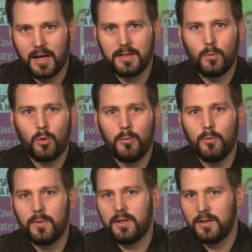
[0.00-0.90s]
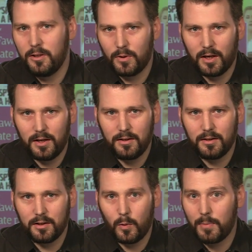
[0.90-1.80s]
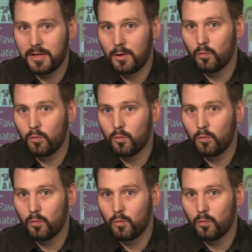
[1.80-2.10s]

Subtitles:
anti-war movement in the UK, the website